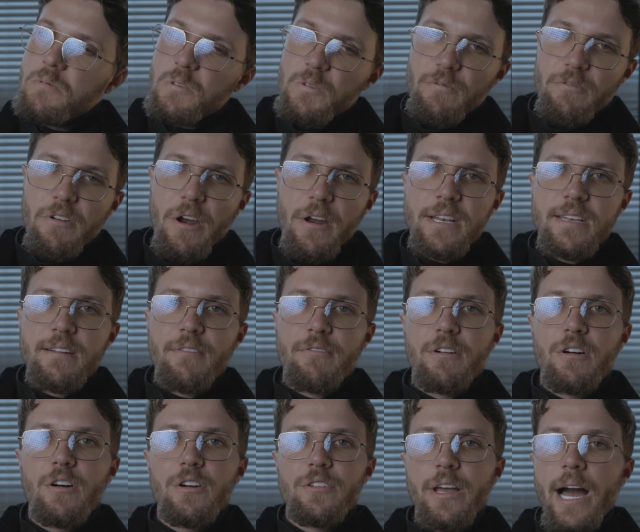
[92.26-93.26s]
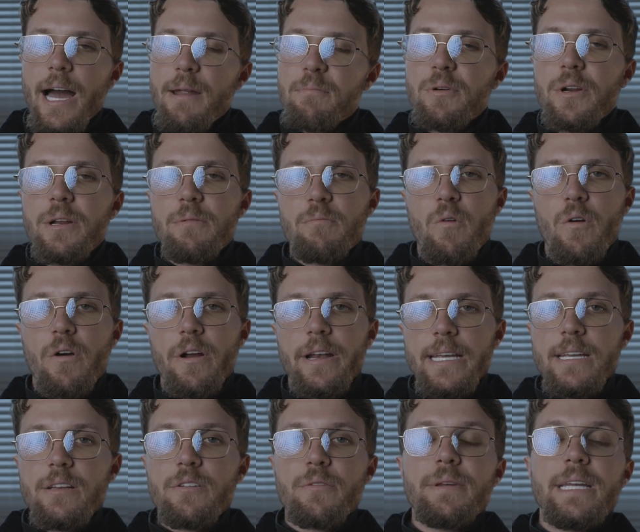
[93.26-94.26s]
it's very difficult. I'd put it more at
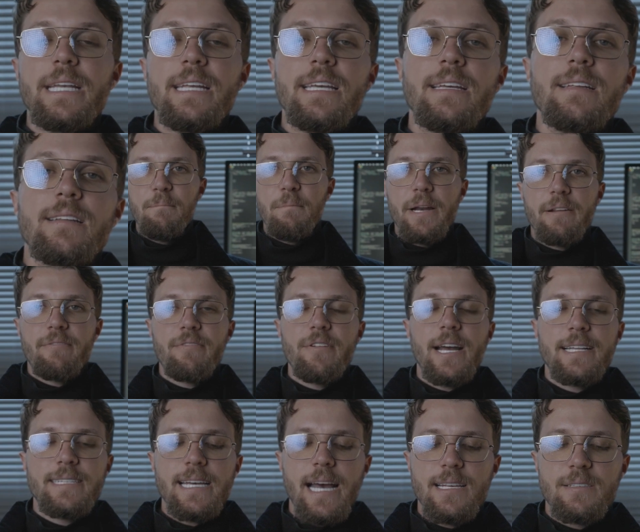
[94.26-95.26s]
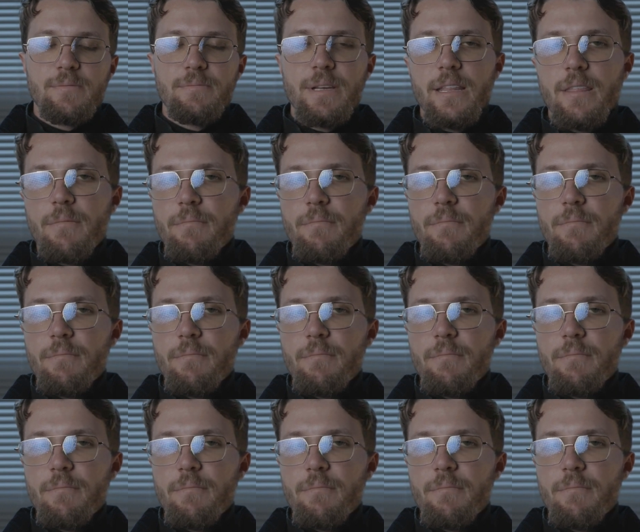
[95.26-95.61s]
intermediate. But if you had to ask me the